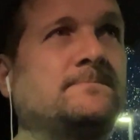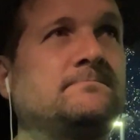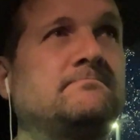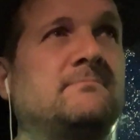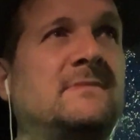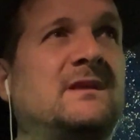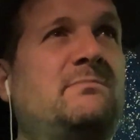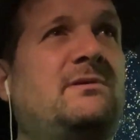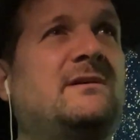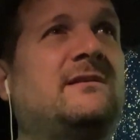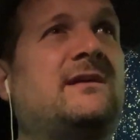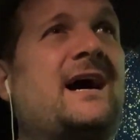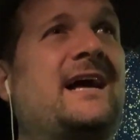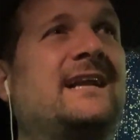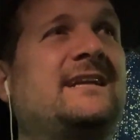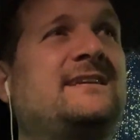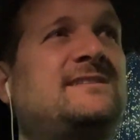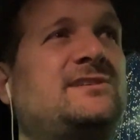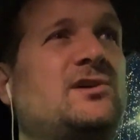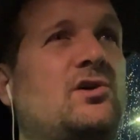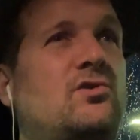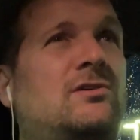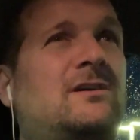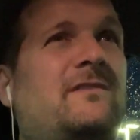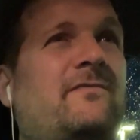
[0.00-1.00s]
Pilates
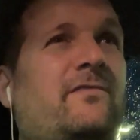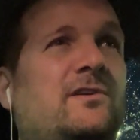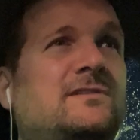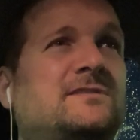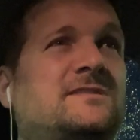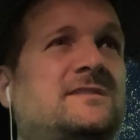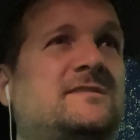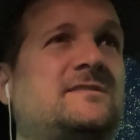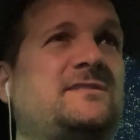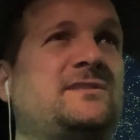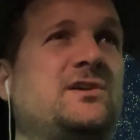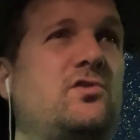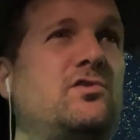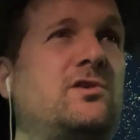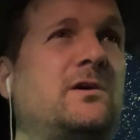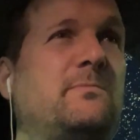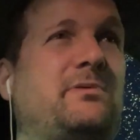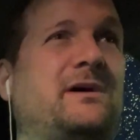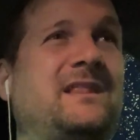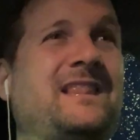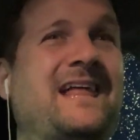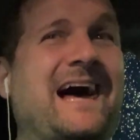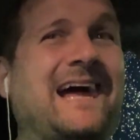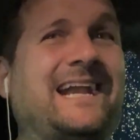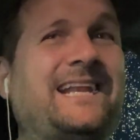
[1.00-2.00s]
yoga versus yoga
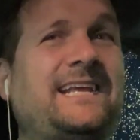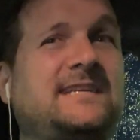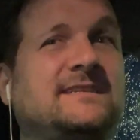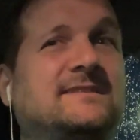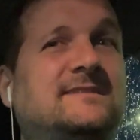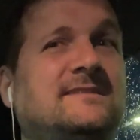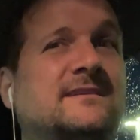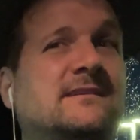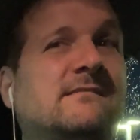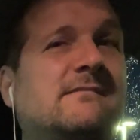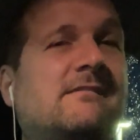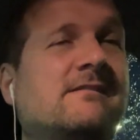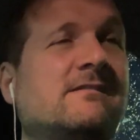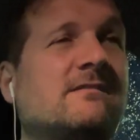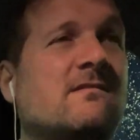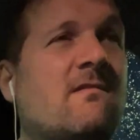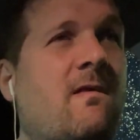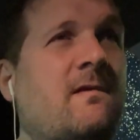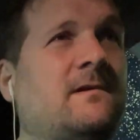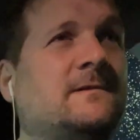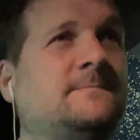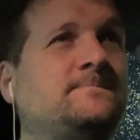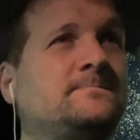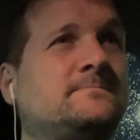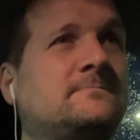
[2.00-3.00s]
Pilates.
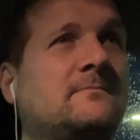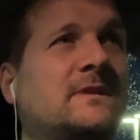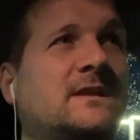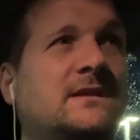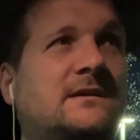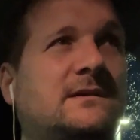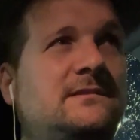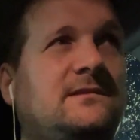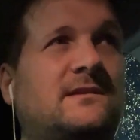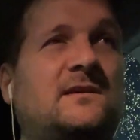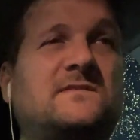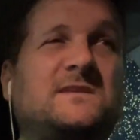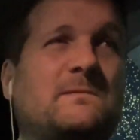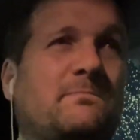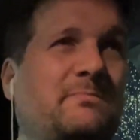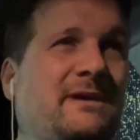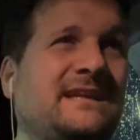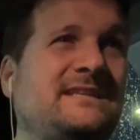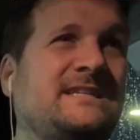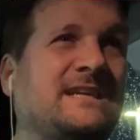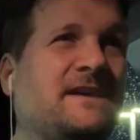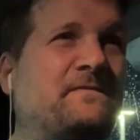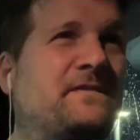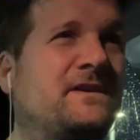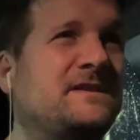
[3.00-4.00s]
There's a big
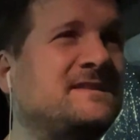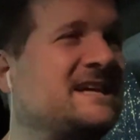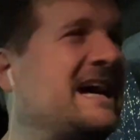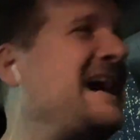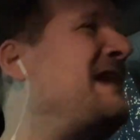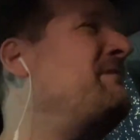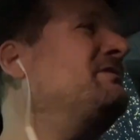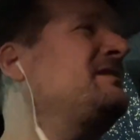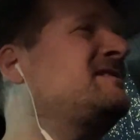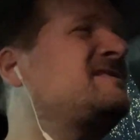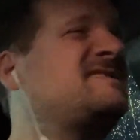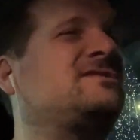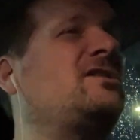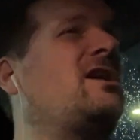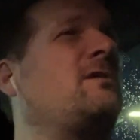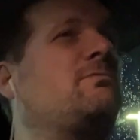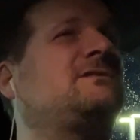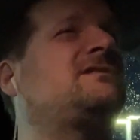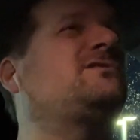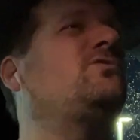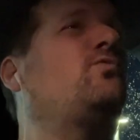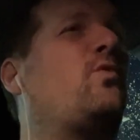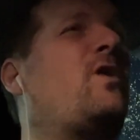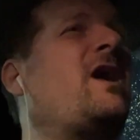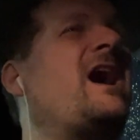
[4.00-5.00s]
difference. I want to start with
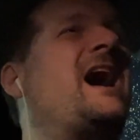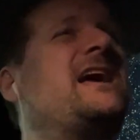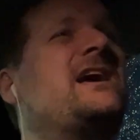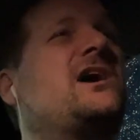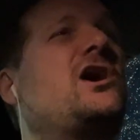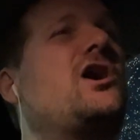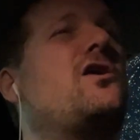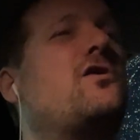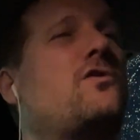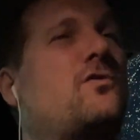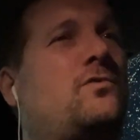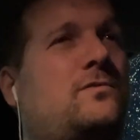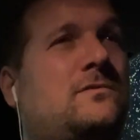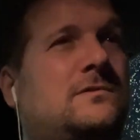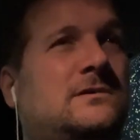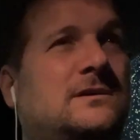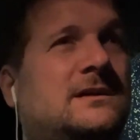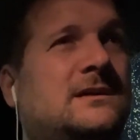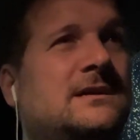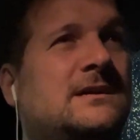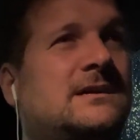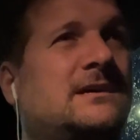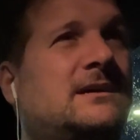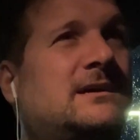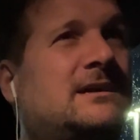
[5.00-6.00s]
the YO.
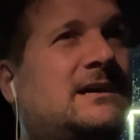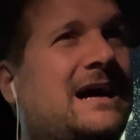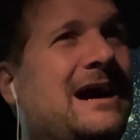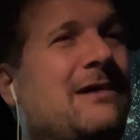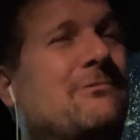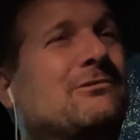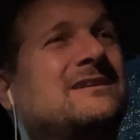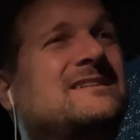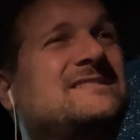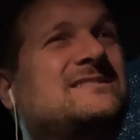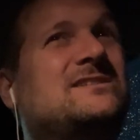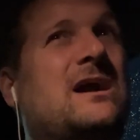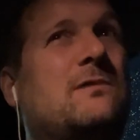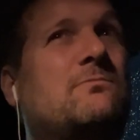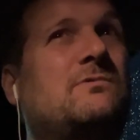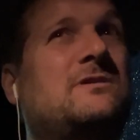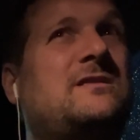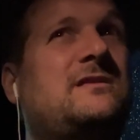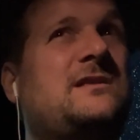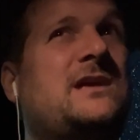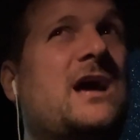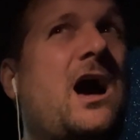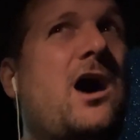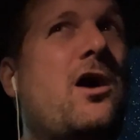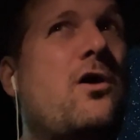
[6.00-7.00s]
I want to start with
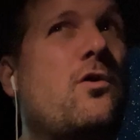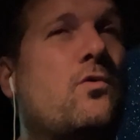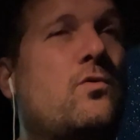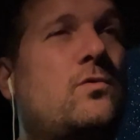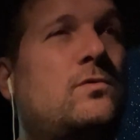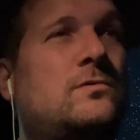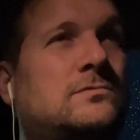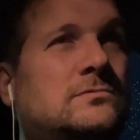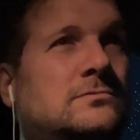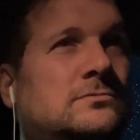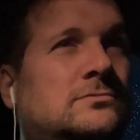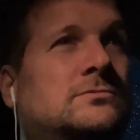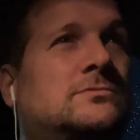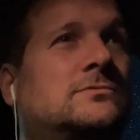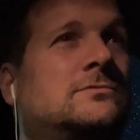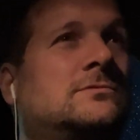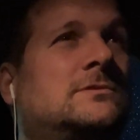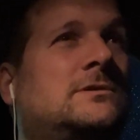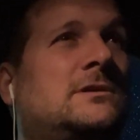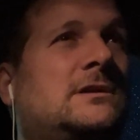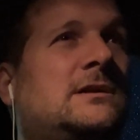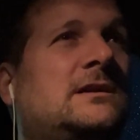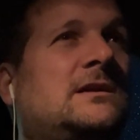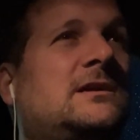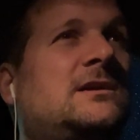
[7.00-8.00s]
Yo.
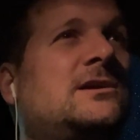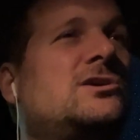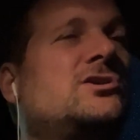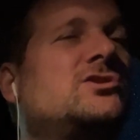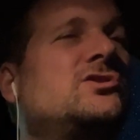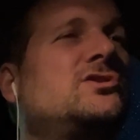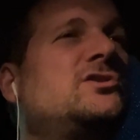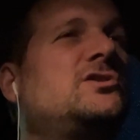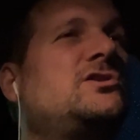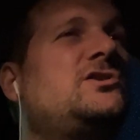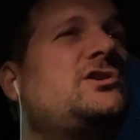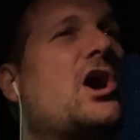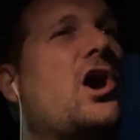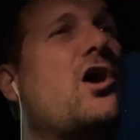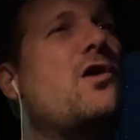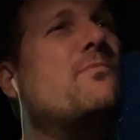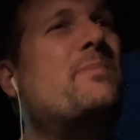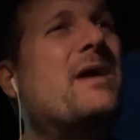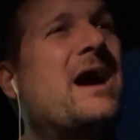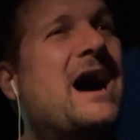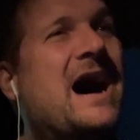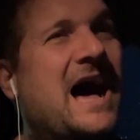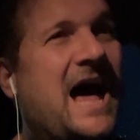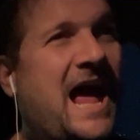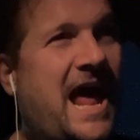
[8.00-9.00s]
Yo
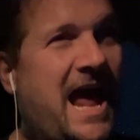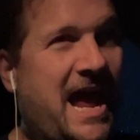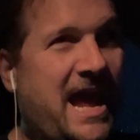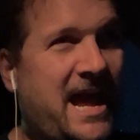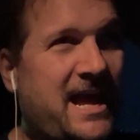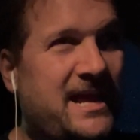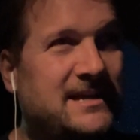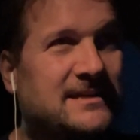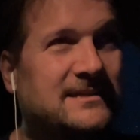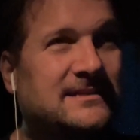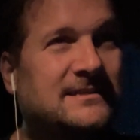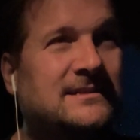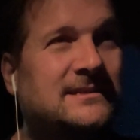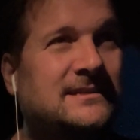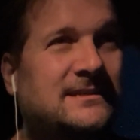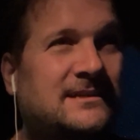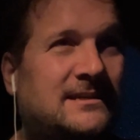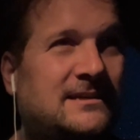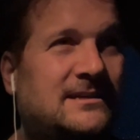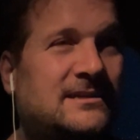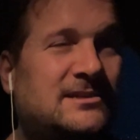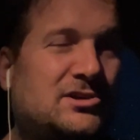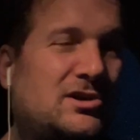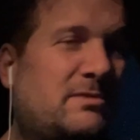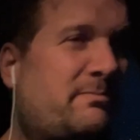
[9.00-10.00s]
Pi
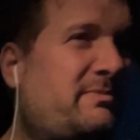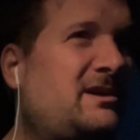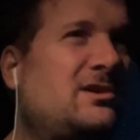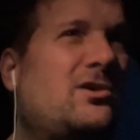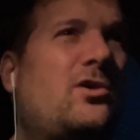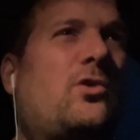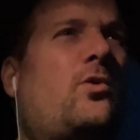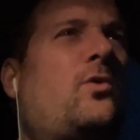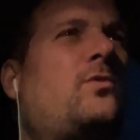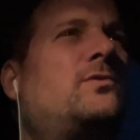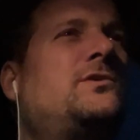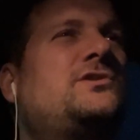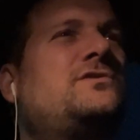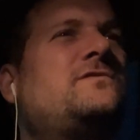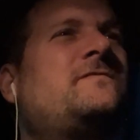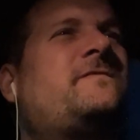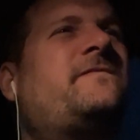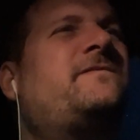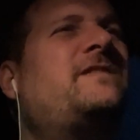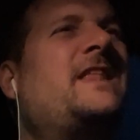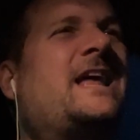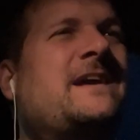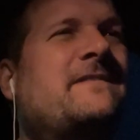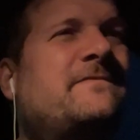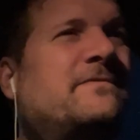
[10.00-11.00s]
could be a whole new
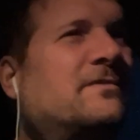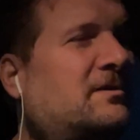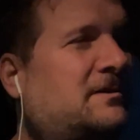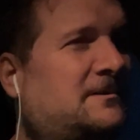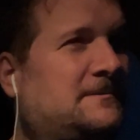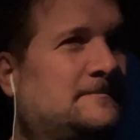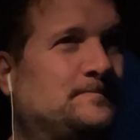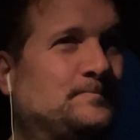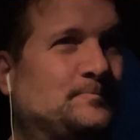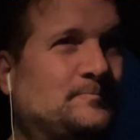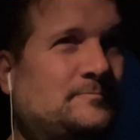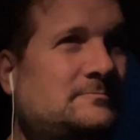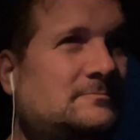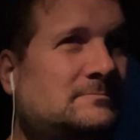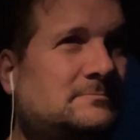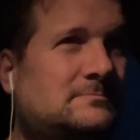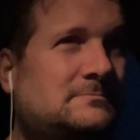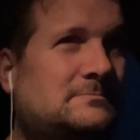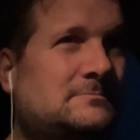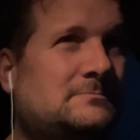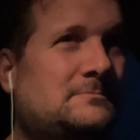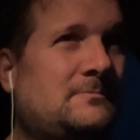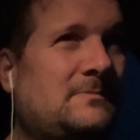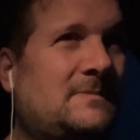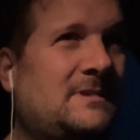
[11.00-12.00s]
flavor.
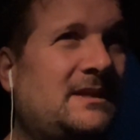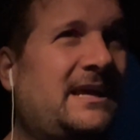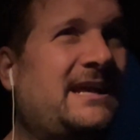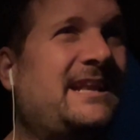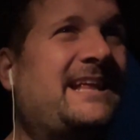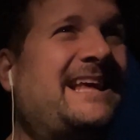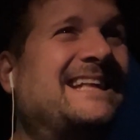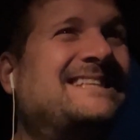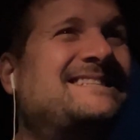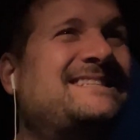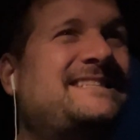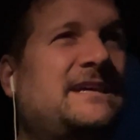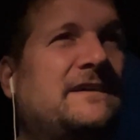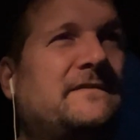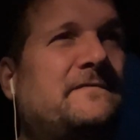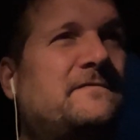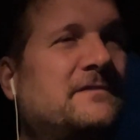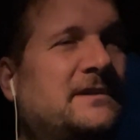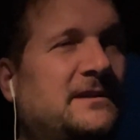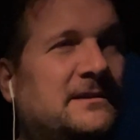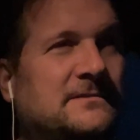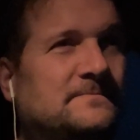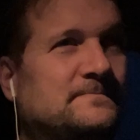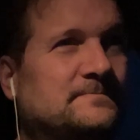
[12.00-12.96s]
It hits different.